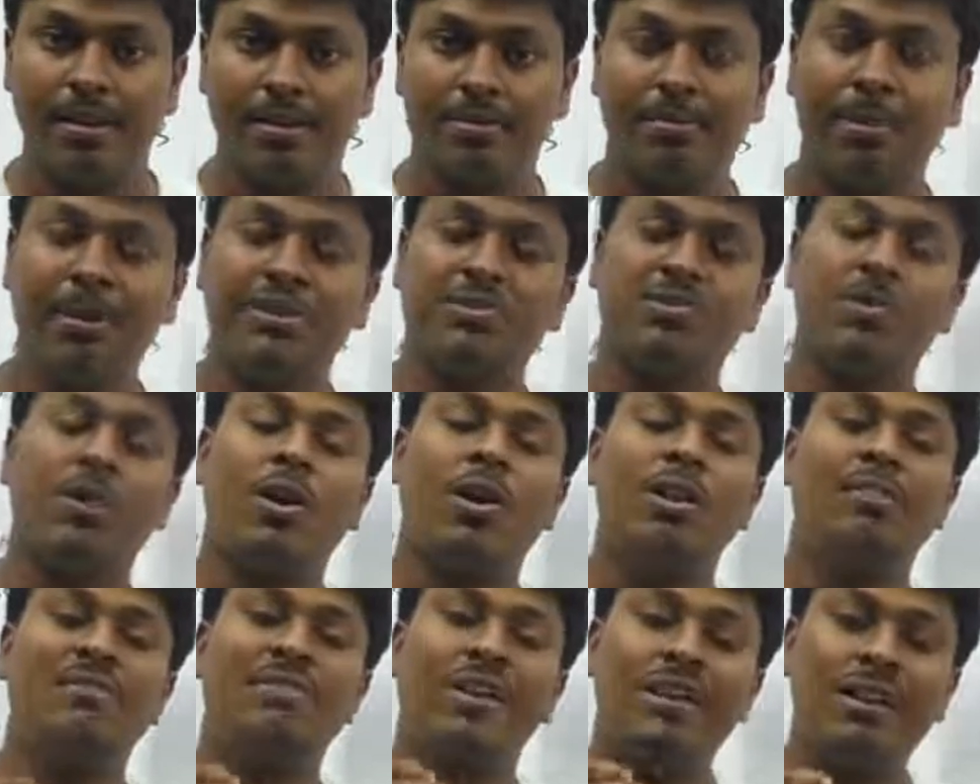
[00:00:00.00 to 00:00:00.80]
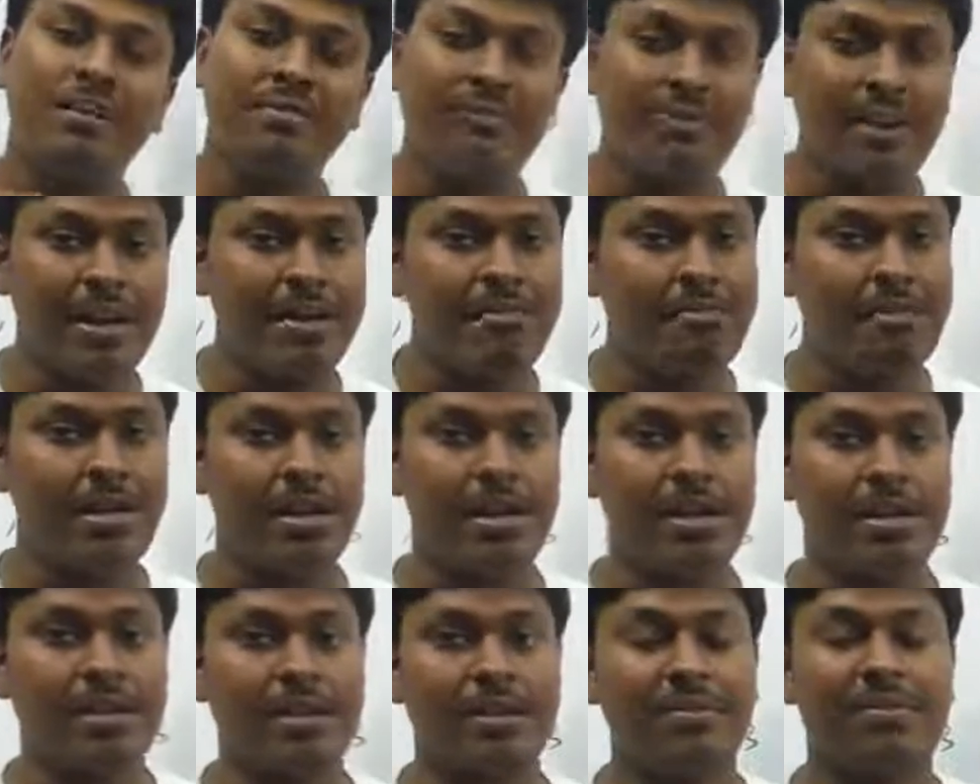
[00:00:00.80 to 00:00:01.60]
By solving a 5
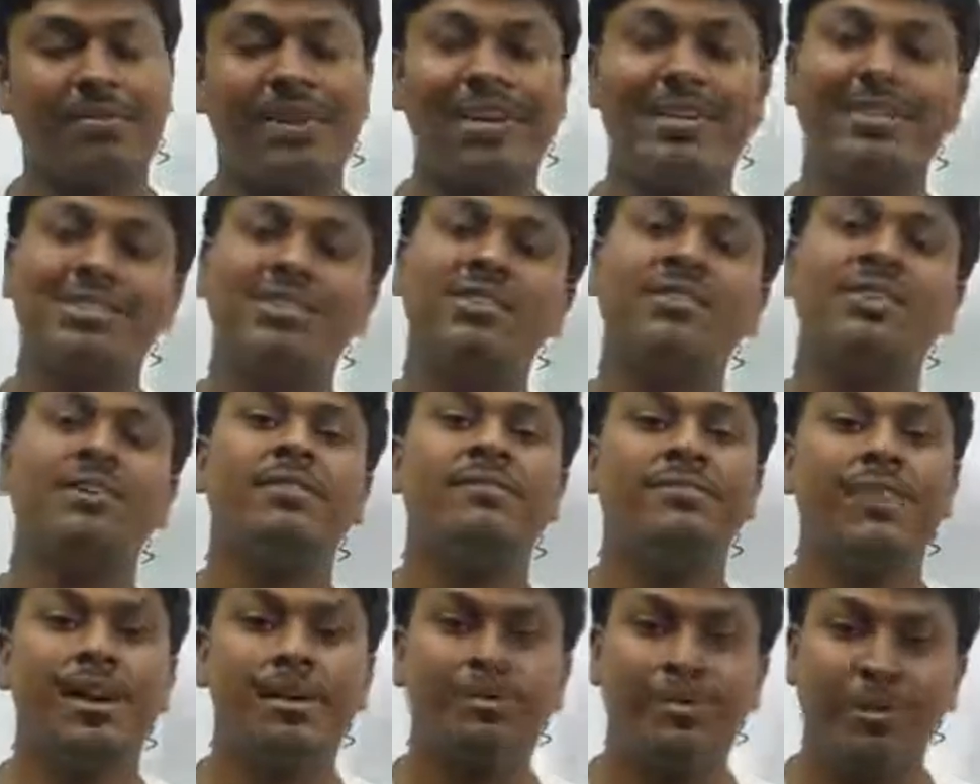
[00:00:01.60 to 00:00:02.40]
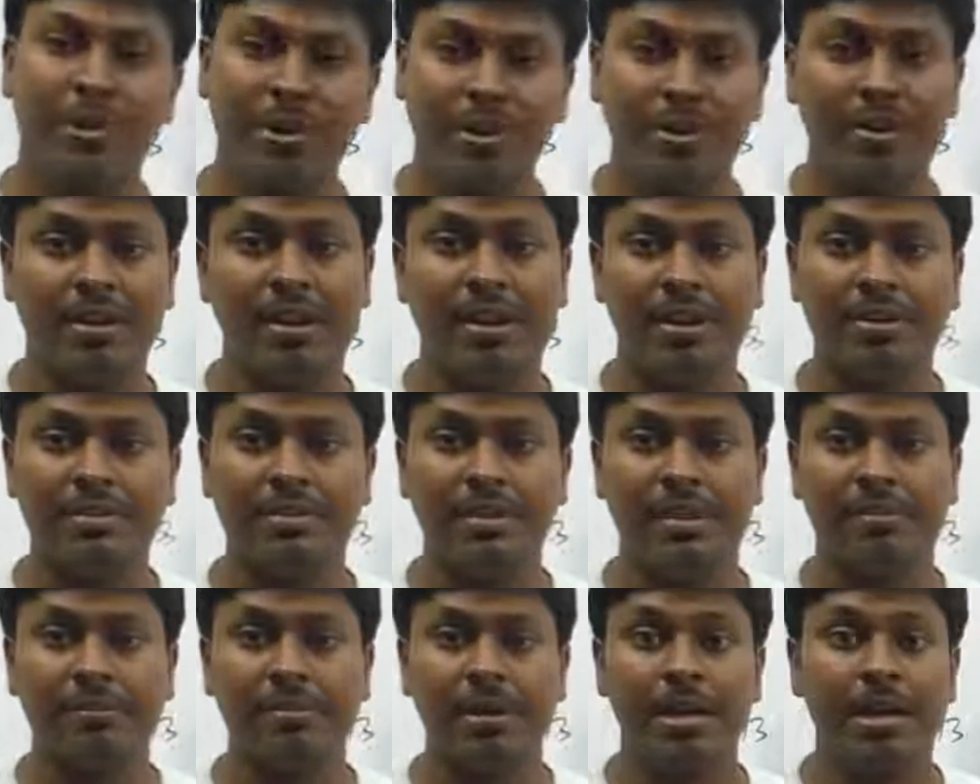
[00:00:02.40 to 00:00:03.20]
minute, wasting a 5 minute in an
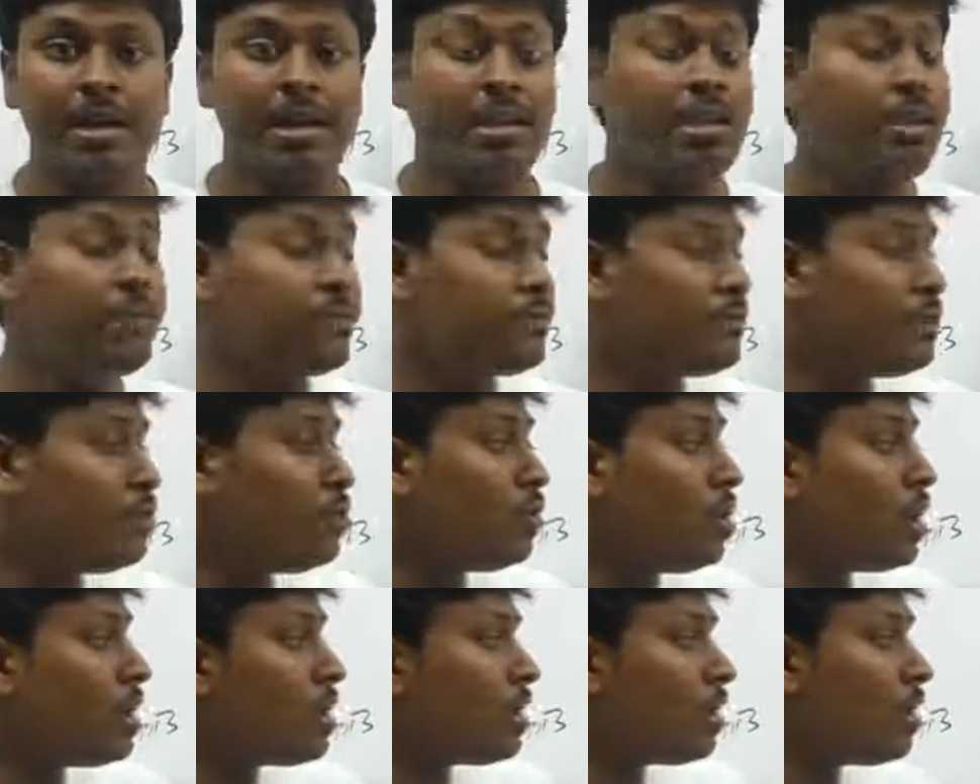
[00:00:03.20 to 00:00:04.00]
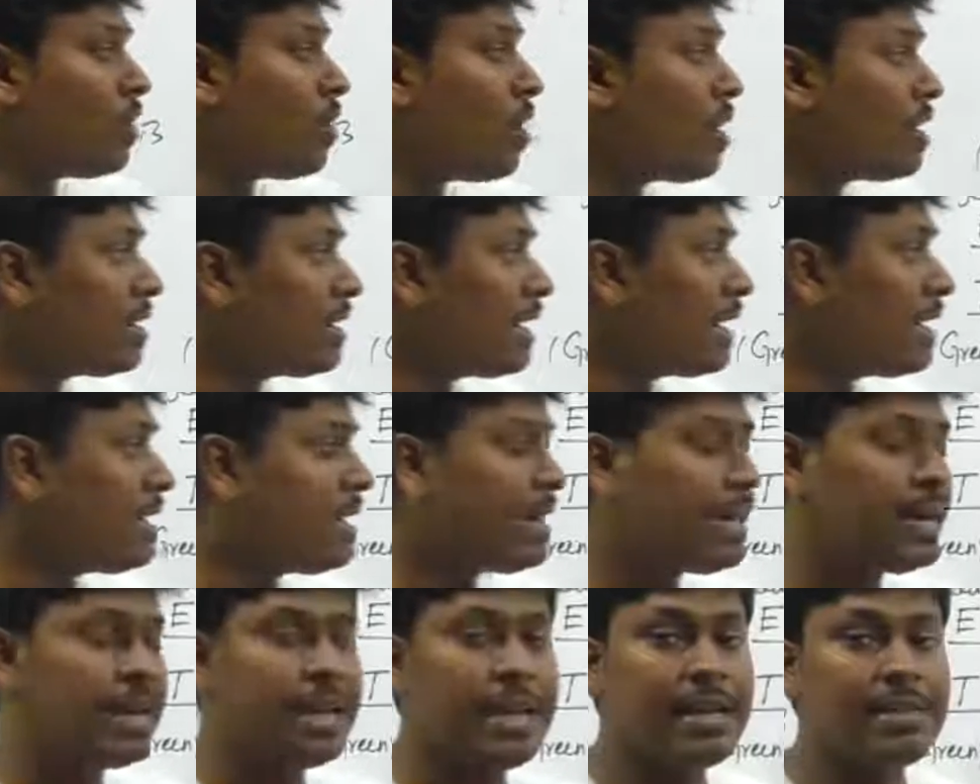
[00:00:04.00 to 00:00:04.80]
exam, if you are not
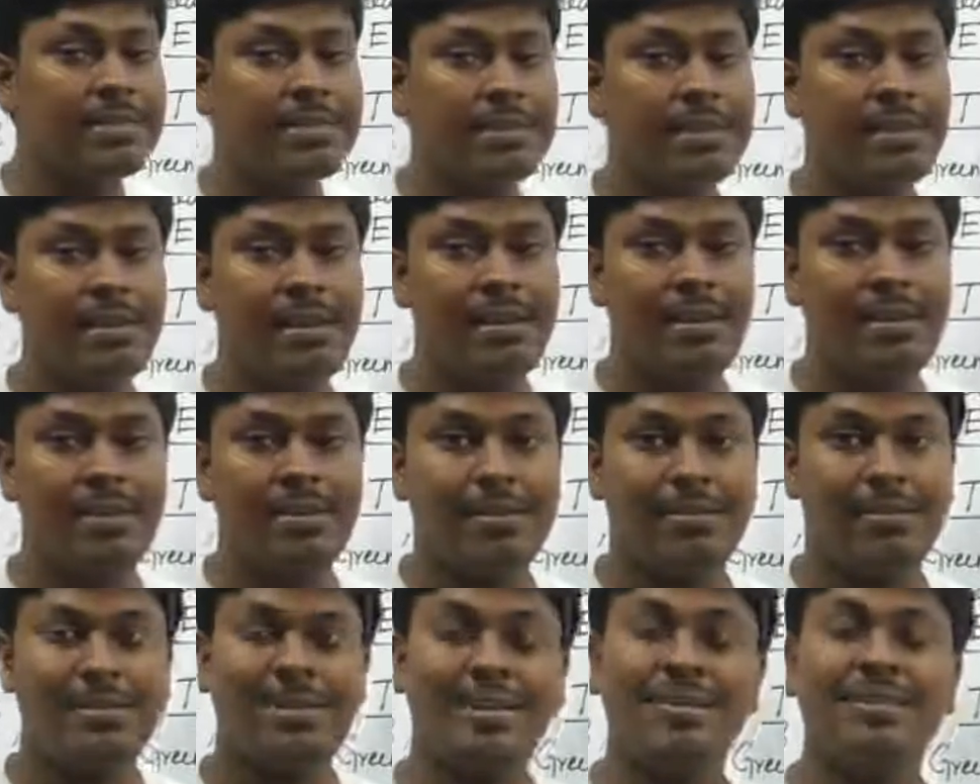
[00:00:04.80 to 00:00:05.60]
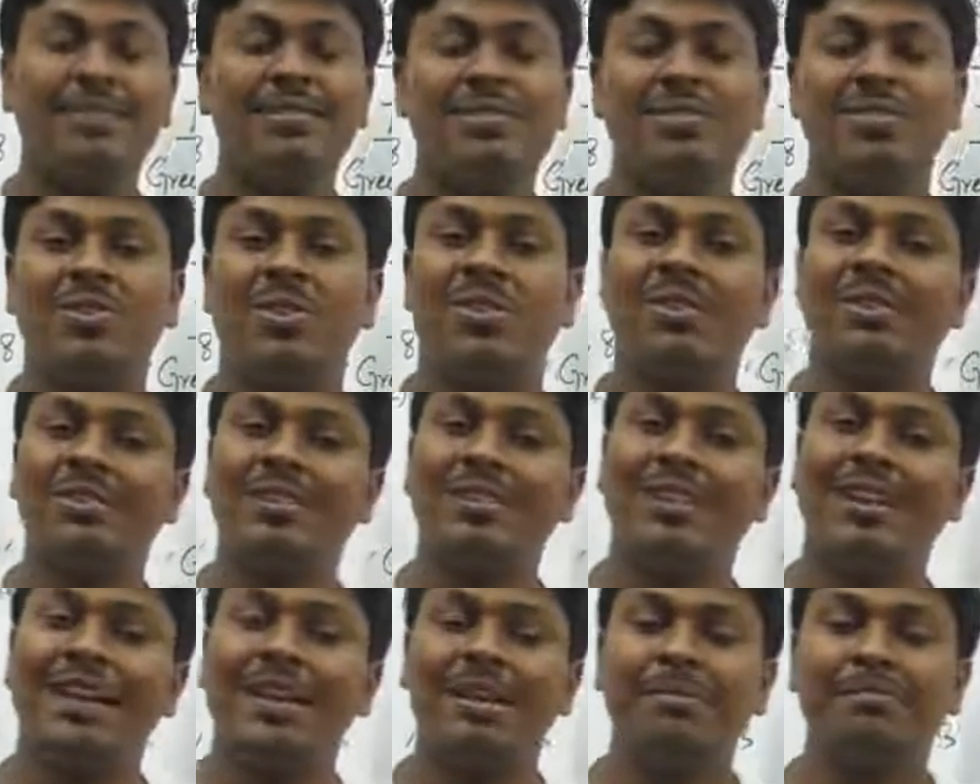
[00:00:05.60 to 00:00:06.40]
getting an answer, that is not
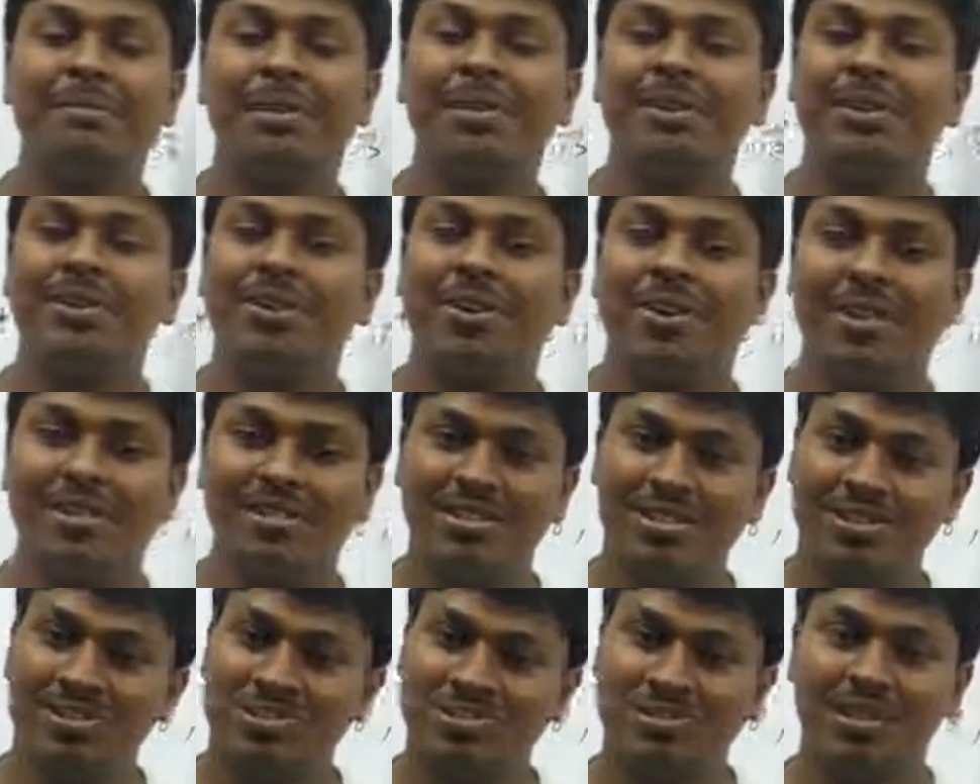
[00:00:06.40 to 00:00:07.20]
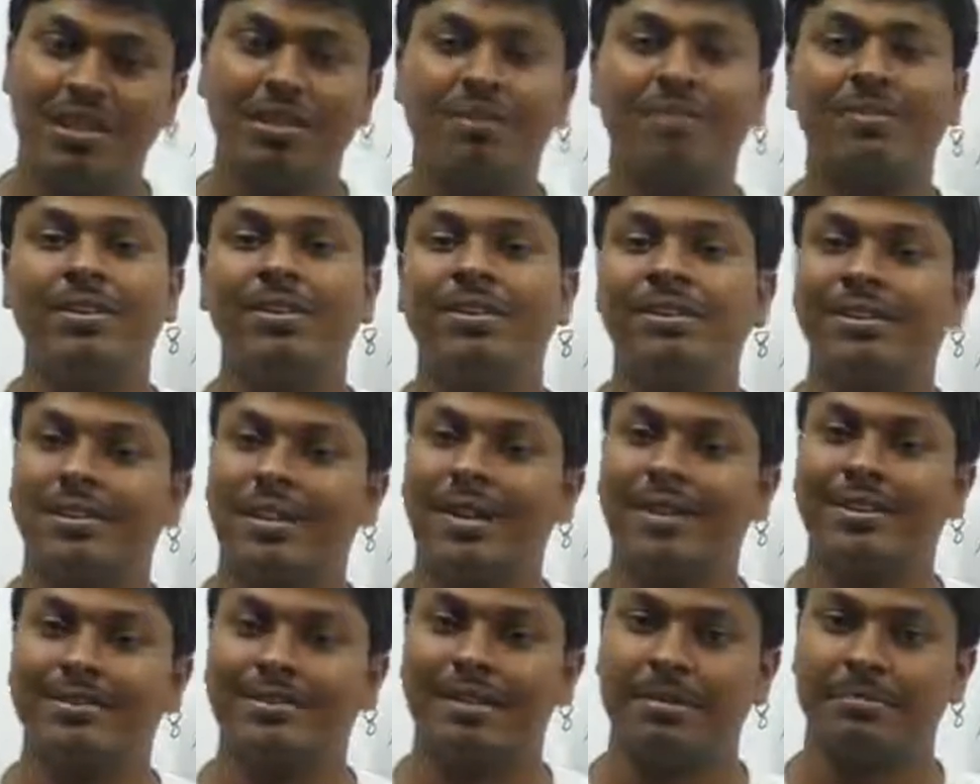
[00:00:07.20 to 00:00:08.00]
the right methodology to solve in
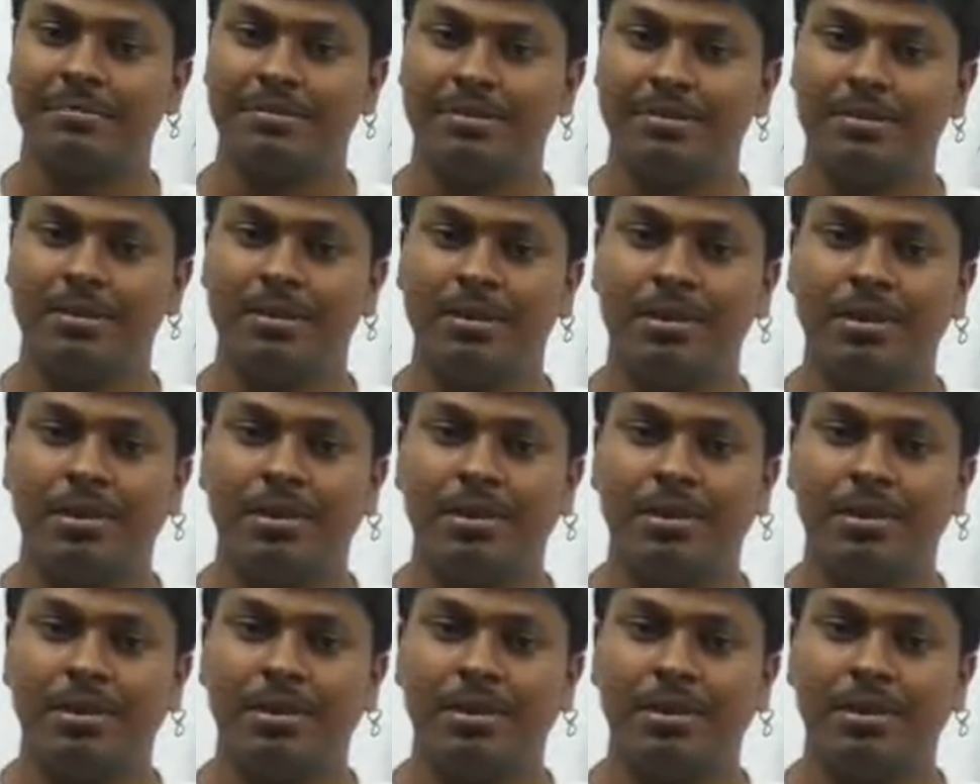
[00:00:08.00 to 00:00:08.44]
exams.